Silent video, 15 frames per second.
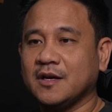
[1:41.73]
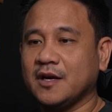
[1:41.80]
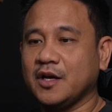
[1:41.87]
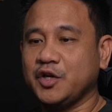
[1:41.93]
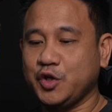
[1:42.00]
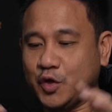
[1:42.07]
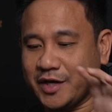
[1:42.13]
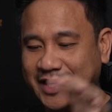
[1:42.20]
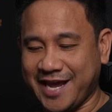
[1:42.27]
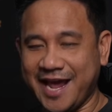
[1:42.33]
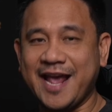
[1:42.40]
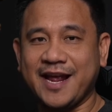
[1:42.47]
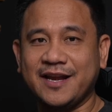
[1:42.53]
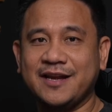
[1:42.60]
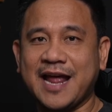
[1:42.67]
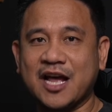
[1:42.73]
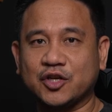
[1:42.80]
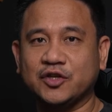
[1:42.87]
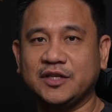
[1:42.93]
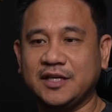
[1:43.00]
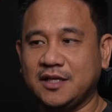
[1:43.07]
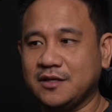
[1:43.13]
you can
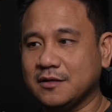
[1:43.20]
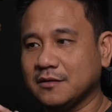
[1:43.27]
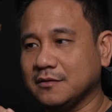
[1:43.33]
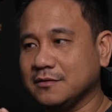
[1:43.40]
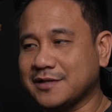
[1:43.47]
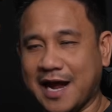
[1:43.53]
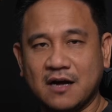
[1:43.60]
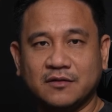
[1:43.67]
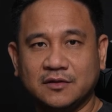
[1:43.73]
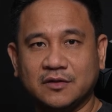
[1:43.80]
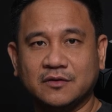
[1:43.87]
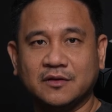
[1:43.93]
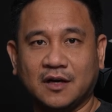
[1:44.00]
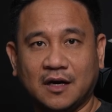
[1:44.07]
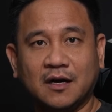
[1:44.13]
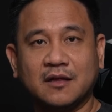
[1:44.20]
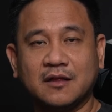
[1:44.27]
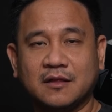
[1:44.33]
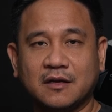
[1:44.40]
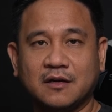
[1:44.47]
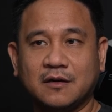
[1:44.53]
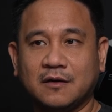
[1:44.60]
actually download
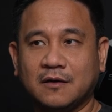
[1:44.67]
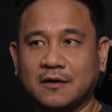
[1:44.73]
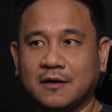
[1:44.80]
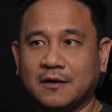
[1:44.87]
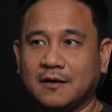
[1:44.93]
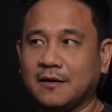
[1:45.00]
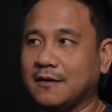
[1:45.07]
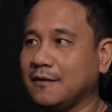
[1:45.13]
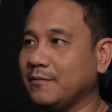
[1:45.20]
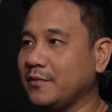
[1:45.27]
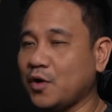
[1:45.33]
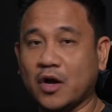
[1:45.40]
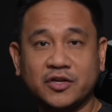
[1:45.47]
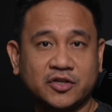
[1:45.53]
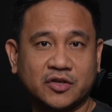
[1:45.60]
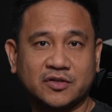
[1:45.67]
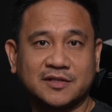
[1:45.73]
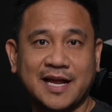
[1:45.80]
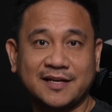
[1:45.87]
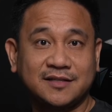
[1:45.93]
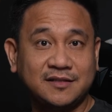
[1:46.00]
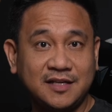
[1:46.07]
other launchers
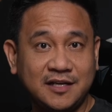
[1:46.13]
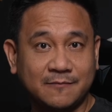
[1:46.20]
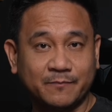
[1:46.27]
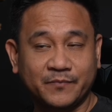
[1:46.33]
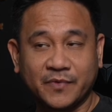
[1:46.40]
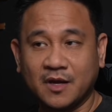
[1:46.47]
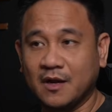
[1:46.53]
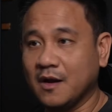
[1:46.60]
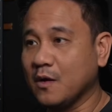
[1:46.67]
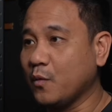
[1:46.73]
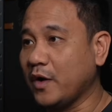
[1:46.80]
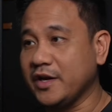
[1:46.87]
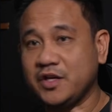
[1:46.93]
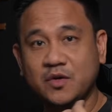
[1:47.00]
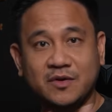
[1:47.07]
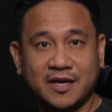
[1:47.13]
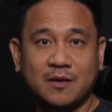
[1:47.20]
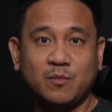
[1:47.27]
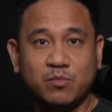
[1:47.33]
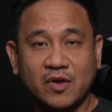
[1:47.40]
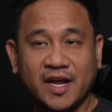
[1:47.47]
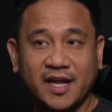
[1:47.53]
like Steam, where you can
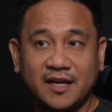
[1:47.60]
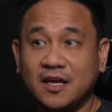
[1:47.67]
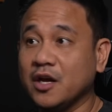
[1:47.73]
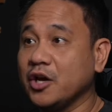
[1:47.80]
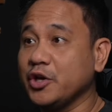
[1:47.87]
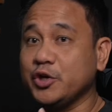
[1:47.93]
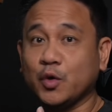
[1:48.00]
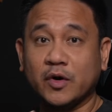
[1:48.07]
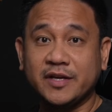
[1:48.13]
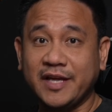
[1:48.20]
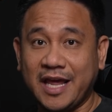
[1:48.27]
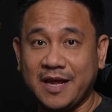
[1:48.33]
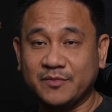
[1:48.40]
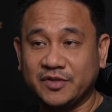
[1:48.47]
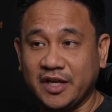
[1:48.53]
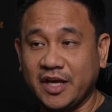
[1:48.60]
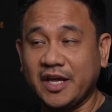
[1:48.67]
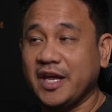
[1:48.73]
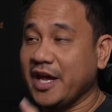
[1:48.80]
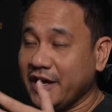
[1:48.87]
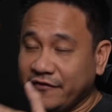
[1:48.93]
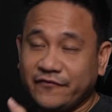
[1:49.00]
play your games
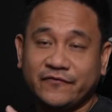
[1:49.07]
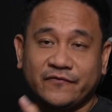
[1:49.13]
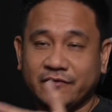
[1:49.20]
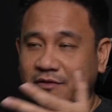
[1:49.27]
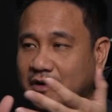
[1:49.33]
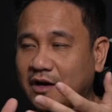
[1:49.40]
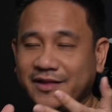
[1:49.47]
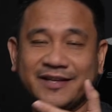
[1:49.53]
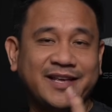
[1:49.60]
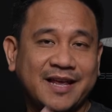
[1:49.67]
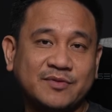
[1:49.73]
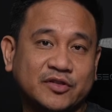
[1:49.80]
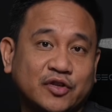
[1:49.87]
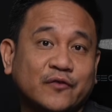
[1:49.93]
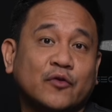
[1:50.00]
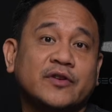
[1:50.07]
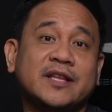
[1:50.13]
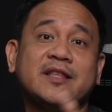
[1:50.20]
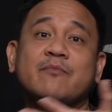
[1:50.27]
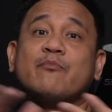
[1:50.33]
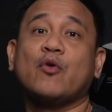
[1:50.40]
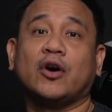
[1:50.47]
if the games that you've
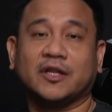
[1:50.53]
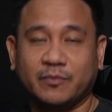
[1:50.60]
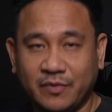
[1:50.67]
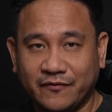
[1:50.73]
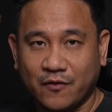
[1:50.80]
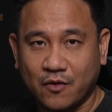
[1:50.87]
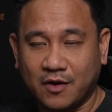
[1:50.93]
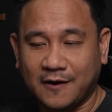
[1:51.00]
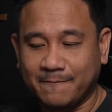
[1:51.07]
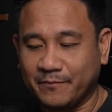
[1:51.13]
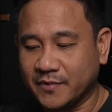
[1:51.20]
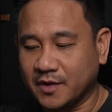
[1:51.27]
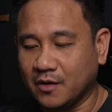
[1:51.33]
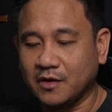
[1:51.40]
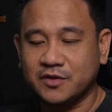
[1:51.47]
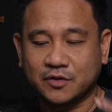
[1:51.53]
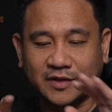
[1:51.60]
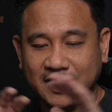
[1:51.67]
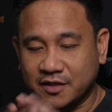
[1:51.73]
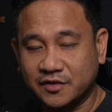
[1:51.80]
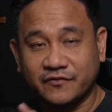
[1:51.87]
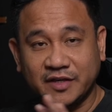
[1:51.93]
already bought before. So
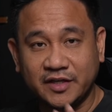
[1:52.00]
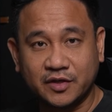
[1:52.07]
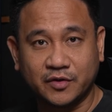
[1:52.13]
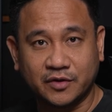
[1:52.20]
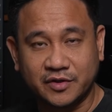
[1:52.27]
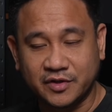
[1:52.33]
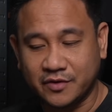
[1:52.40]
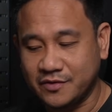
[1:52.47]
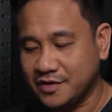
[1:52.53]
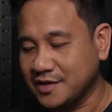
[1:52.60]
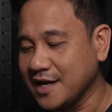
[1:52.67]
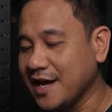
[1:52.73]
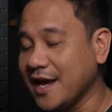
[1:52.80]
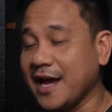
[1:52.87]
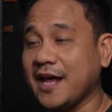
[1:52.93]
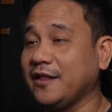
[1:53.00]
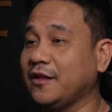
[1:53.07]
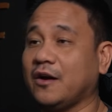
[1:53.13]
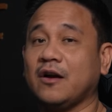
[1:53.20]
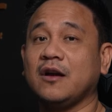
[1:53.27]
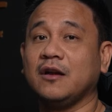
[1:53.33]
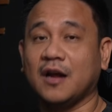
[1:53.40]
that's really good news, and
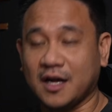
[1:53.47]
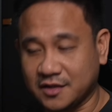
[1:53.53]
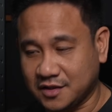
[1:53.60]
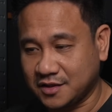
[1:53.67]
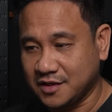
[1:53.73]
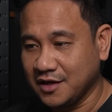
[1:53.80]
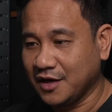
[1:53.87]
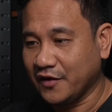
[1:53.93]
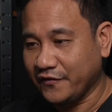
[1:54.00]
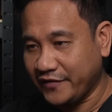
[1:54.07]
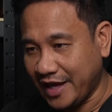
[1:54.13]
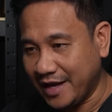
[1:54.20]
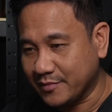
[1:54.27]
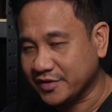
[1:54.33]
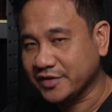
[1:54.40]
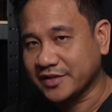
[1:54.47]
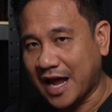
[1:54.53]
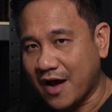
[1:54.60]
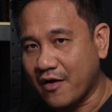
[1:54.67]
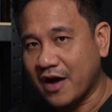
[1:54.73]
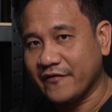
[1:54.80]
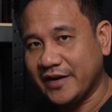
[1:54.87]
there are lots of games
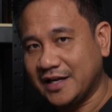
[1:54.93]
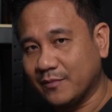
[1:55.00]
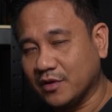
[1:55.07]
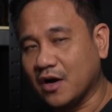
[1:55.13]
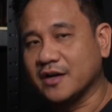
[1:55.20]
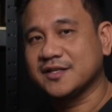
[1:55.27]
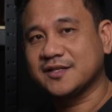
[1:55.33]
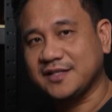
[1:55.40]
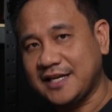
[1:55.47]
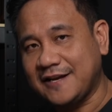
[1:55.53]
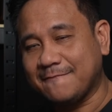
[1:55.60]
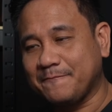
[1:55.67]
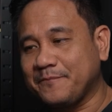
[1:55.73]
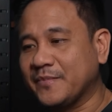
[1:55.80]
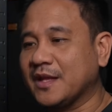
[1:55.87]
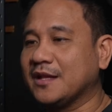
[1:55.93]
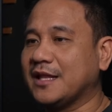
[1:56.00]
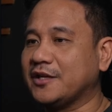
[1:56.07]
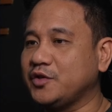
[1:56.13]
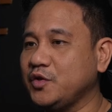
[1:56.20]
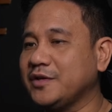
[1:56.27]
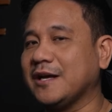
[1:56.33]
now available on Steam
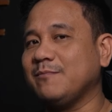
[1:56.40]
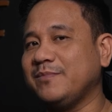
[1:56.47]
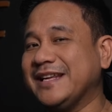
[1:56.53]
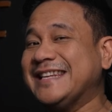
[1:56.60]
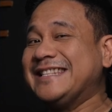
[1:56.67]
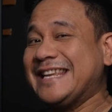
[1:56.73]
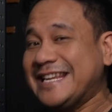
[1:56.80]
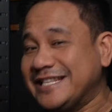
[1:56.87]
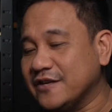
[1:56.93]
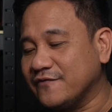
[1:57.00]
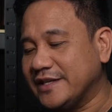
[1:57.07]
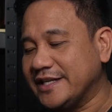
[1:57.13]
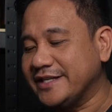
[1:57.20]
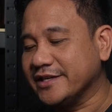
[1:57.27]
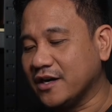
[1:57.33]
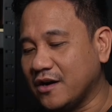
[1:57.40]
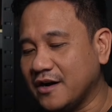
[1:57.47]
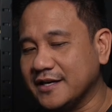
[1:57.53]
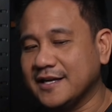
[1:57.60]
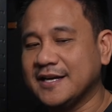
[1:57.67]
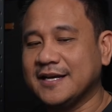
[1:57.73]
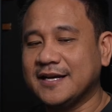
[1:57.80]
that you can play natively
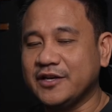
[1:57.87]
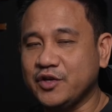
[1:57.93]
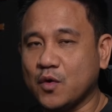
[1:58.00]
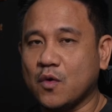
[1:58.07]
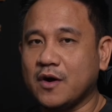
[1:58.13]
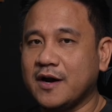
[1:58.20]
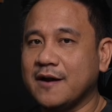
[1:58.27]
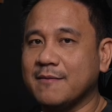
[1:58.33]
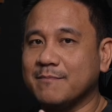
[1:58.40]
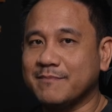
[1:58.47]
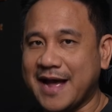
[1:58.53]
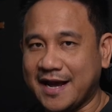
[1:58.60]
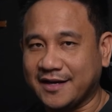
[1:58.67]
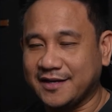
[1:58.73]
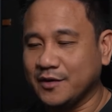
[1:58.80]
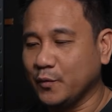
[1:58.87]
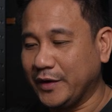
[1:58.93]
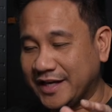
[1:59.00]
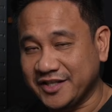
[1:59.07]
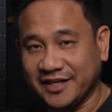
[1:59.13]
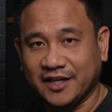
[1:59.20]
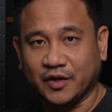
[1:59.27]
on your Mac with
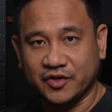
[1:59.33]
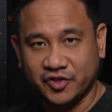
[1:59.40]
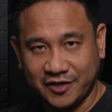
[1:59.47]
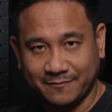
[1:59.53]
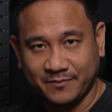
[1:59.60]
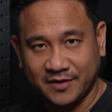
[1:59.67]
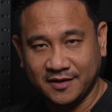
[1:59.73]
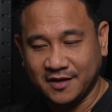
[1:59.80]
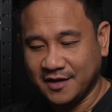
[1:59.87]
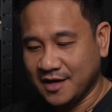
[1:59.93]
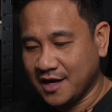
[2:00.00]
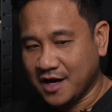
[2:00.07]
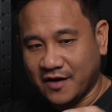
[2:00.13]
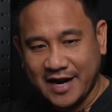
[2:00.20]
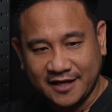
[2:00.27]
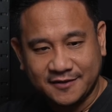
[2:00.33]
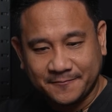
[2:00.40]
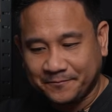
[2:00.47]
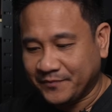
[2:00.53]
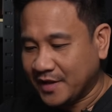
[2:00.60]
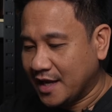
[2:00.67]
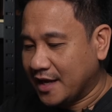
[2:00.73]
a silicon chip. All right.
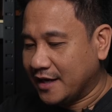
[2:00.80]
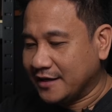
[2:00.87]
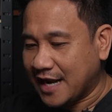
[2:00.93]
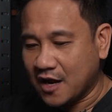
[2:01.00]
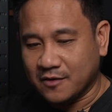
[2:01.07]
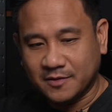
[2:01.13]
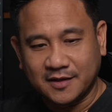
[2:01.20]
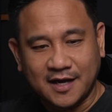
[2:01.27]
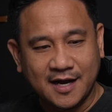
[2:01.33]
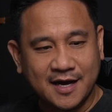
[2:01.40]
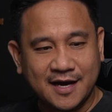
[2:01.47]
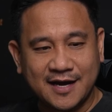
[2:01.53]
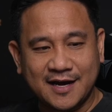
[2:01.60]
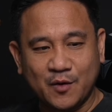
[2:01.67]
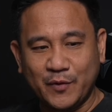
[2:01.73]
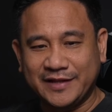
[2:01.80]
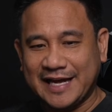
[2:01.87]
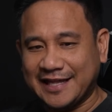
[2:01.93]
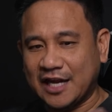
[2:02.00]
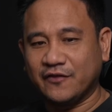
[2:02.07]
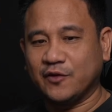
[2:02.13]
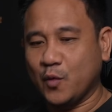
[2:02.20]
Now, with
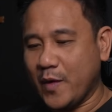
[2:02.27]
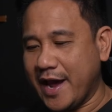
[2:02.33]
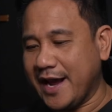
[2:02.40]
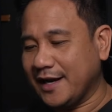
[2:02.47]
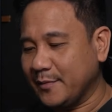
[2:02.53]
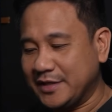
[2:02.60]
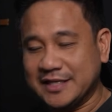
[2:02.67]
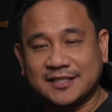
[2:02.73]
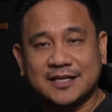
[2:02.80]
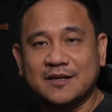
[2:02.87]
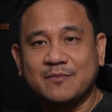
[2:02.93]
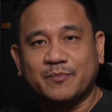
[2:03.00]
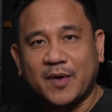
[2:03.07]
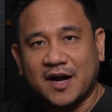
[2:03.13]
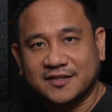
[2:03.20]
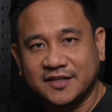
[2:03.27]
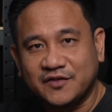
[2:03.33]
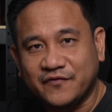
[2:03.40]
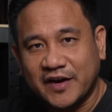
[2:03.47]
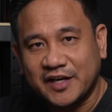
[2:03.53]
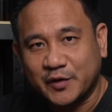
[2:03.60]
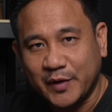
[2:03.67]
that out of the way, let me just unbox this
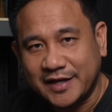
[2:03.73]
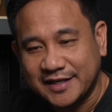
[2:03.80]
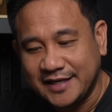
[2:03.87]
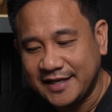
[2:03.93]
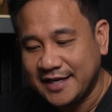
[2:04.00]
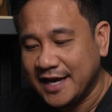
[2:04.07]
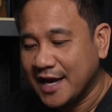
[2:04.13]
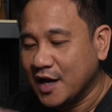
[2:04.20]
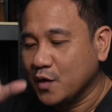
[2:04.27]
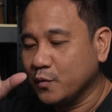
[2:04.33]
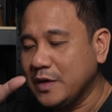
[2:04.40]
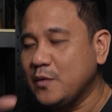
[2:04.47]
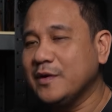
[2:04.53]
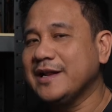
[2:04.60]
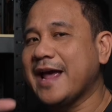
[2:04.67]
very quickly. We will